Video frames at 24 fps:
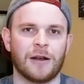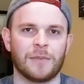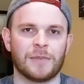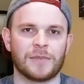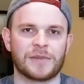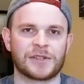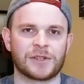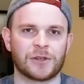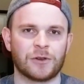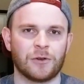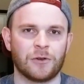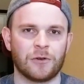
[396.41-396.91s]

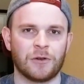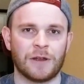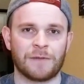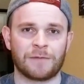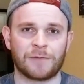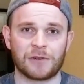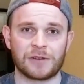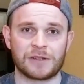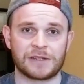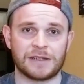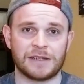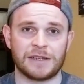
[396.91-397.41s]
So if
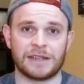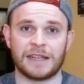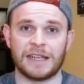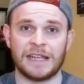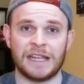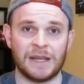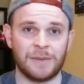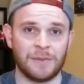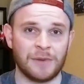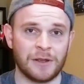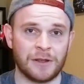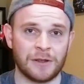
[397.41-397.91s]
they're saying
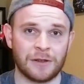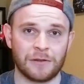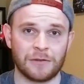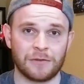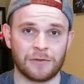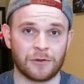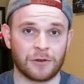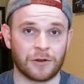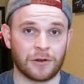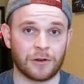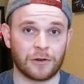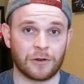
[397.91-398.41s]
email,
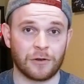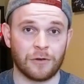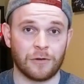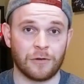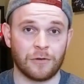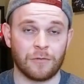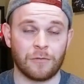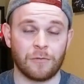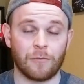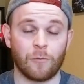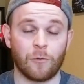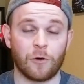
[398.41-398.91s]
you're going
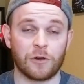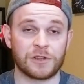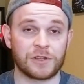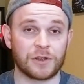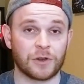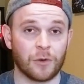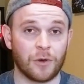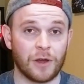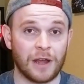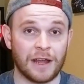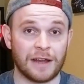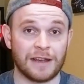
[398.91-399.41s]
to want to
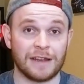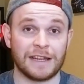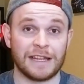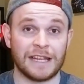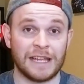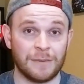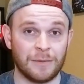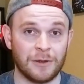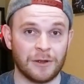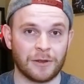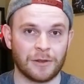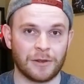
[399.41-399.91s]
go ahead and
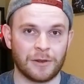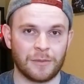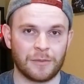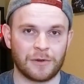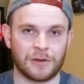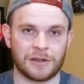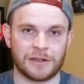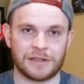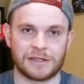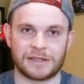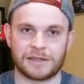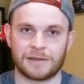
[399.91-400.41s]
email them,
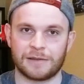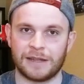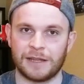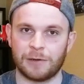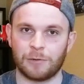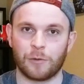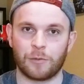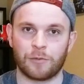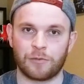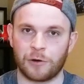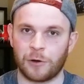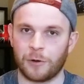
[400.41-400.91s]
because they
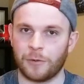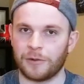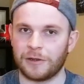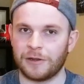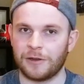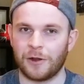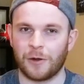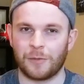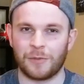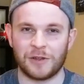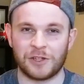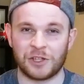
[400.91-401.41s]
will probably
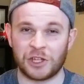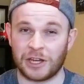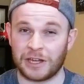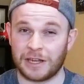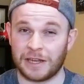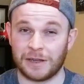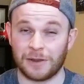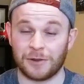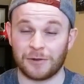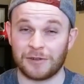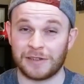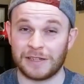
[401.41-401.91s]
not be
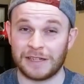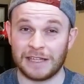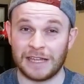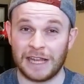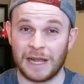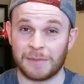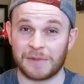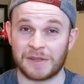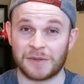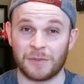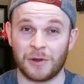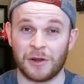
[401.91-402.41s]
checking their
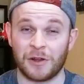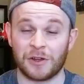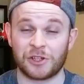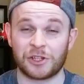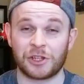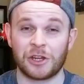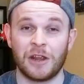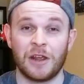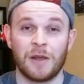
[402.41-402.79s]
DMs much,